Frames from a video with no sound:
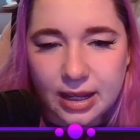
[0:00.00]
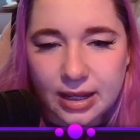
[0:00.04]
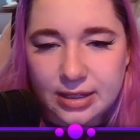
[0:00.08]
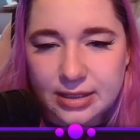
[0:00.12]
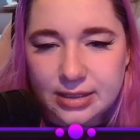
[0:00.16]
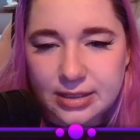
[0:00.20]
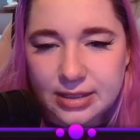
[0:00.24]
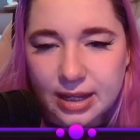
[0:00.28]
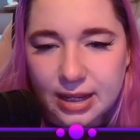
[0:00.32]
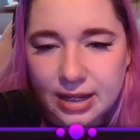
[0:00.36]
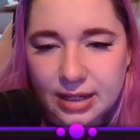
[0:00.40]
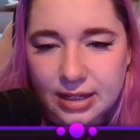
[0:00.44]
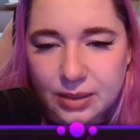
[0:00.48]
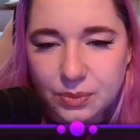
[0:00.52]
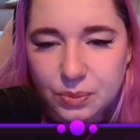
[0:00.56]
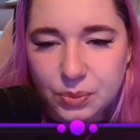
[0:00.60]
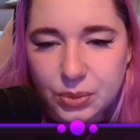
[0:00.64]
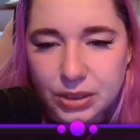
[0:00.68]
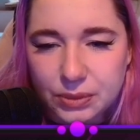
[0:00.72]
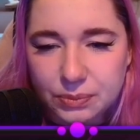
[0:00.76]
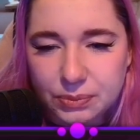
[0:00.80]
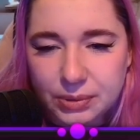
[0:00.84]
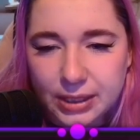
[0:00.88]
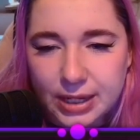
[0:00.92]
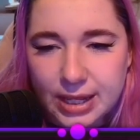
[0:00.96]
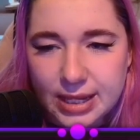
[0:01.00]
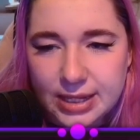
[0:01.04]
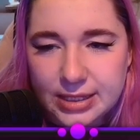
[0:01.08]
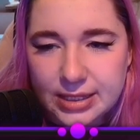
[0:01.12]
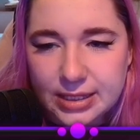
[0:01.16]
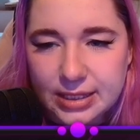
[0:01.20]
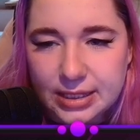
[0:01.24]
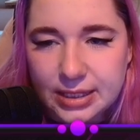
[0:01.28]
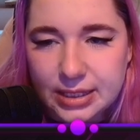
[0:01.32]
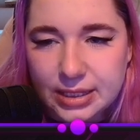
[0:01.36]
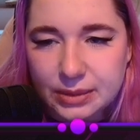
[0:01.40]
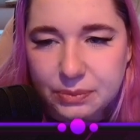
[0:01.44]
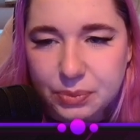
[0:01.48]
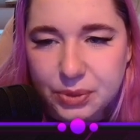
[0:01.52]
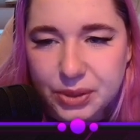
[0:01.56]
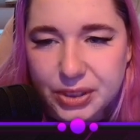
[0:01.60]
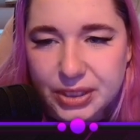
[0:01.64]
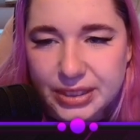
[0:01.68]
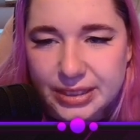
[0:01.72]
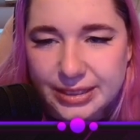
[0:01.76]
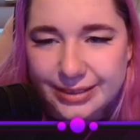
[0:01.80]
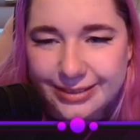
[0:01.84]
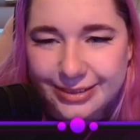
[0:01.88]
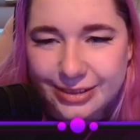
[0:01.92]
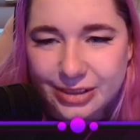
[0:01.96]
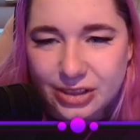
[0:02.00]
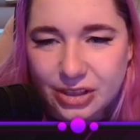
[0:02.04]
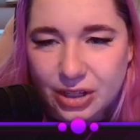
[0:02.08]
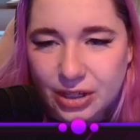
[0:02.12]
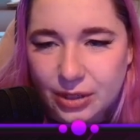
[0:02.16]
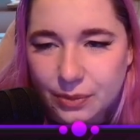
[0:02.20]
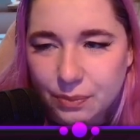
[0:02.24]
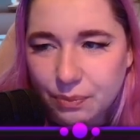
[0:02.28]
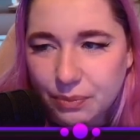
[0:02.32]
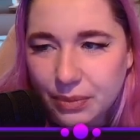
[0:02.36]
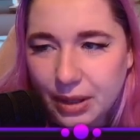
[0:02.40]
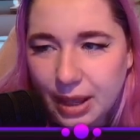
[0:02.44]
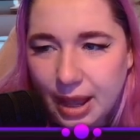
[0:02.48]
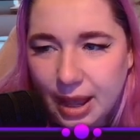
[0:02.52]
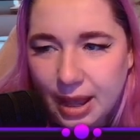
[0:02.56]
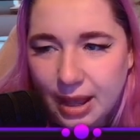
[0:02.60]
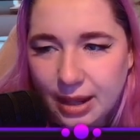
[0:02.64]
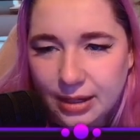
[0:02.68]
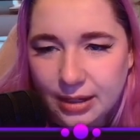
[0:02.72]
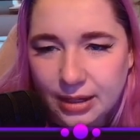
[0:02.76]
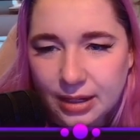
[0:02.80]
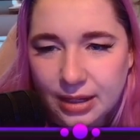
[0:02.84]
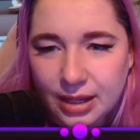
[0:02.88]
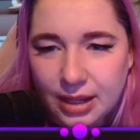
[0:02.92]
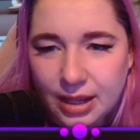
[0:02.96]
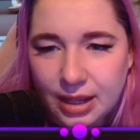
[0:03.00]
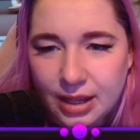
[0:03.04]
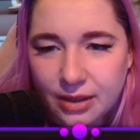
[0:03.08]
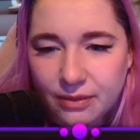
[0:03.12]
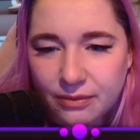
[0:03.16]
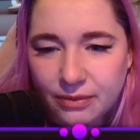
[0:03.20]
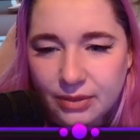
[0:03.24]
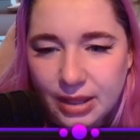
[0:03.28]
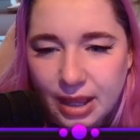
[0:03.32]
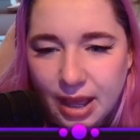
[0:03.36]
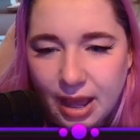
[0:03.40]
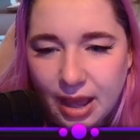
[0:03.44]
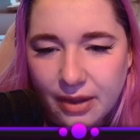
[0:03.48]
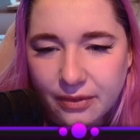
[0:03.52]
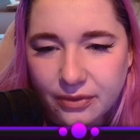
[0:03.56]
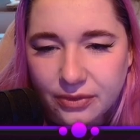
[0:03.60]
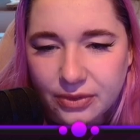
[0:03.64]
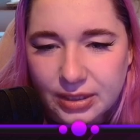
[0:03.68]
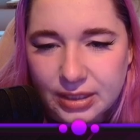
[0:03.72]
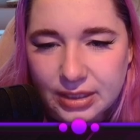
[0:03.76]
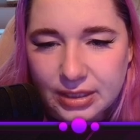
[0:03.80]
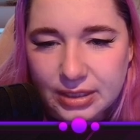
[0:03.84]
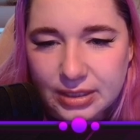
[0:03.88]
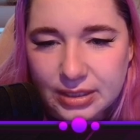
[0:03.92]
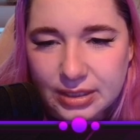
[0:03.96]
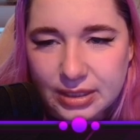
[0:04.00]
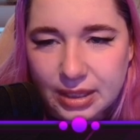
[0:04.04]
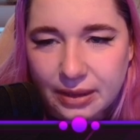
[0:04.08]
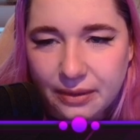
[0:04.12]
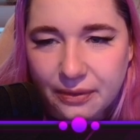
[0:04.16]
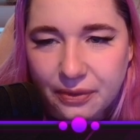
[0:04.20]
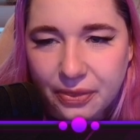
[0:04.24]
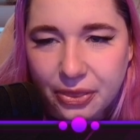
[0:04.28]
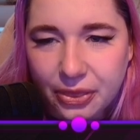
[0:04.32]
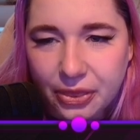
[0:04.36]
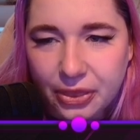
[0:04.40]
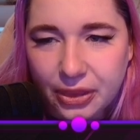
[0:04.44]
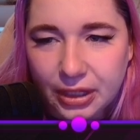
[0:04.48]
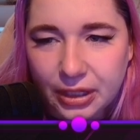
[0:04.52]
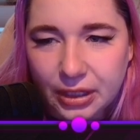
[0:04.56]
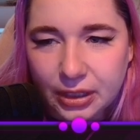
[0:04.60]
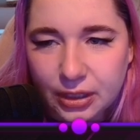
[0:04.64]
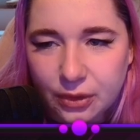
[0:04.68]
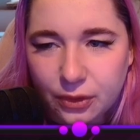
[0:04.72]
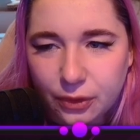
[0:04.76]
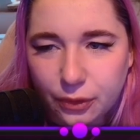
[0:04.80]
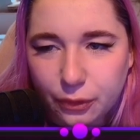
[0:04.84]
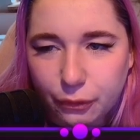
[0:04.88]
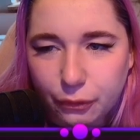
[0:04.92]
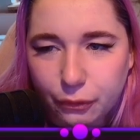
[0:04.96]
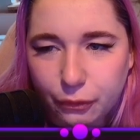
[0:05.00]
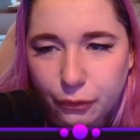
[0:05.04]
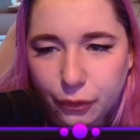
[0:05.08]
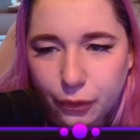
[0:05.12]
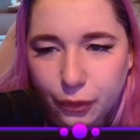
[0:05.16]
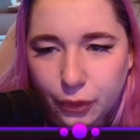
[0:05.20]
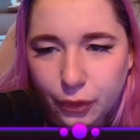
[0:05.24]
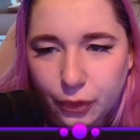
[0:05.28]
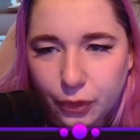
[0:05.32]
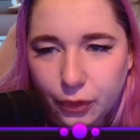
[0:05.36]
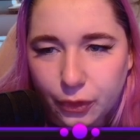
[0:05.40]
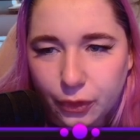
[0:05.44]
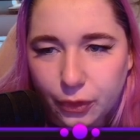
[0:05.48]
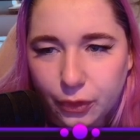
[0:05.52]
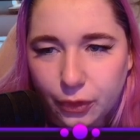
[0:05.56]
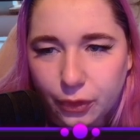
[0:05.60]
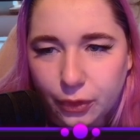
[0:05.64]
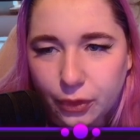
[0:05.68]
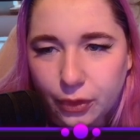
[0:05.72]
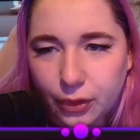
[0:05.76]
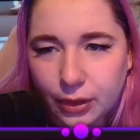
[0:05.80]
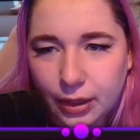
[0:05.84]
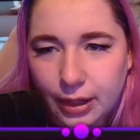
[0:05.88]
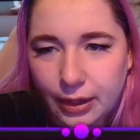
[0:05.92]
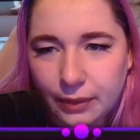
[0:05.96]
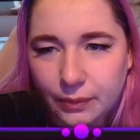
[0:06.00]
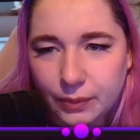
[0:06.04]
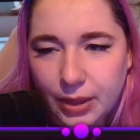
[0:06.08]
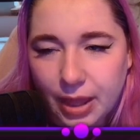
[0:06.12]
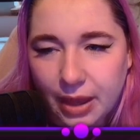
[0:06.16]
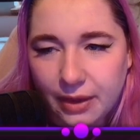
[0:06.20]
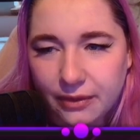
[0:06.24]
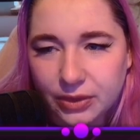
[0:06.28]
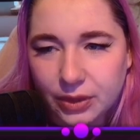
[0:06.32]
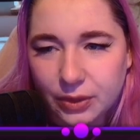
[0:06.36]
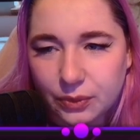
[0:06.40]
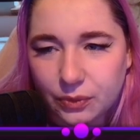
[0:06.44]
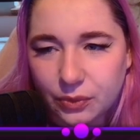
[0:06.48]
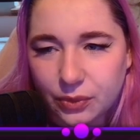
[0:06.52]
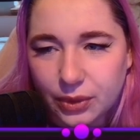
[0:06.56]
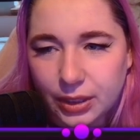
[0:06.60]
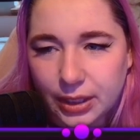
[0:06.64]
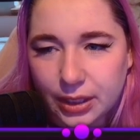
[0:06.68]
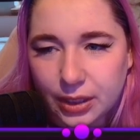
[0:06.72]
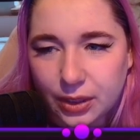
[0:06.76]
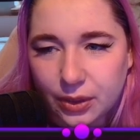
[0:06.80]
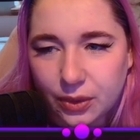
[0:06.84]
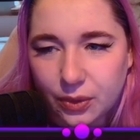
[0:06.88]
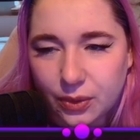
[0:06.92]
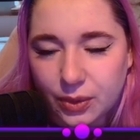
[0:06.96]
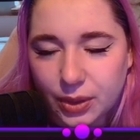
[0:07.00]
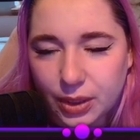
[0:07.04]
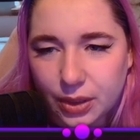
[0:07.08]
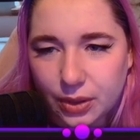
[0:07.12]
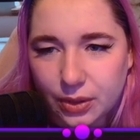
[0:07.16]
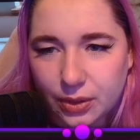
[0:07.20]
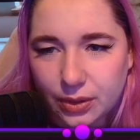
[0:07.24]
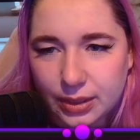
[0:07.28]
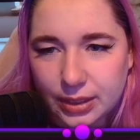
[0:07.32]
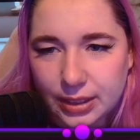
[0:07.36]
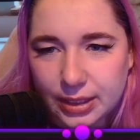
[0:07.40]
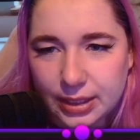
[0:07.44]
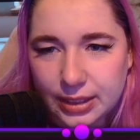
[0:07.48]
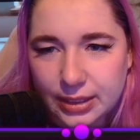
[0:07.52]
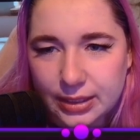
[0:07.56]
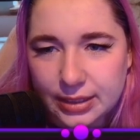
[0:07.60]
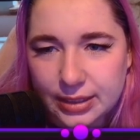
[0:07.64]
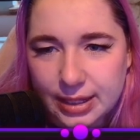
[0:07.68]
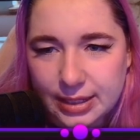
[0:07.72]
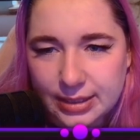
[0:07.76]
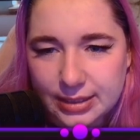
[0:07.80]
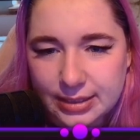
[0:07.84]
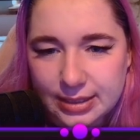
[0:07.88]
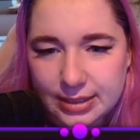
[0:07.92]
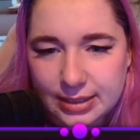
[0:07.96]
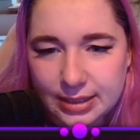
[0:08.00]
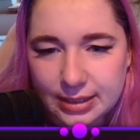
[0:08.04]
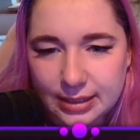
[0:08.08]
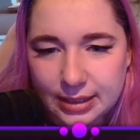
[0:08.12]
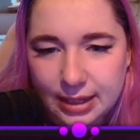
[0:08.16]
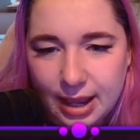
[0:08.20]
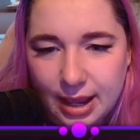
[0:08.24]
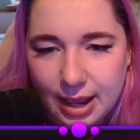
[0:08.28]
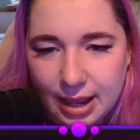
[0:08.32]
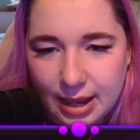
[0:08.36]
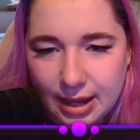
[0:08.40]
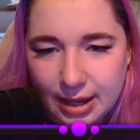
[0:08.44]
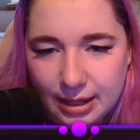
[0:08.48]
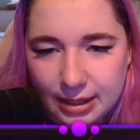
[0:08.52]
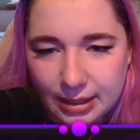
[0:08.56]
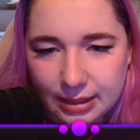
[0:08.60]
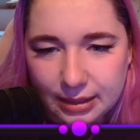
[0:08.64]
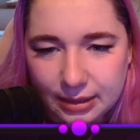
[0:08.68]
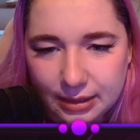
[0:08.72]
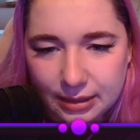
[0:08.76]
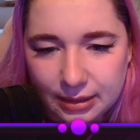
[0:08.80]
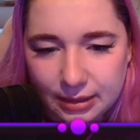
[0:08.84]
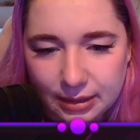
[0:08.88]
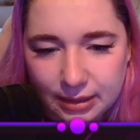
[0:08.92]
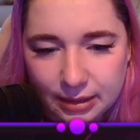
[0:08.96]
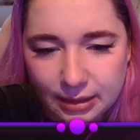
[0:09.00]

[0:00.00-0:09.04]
a tiny bit plasticky, but it's not bad. We have these thinner fur. We have the rig going on here. That's the line.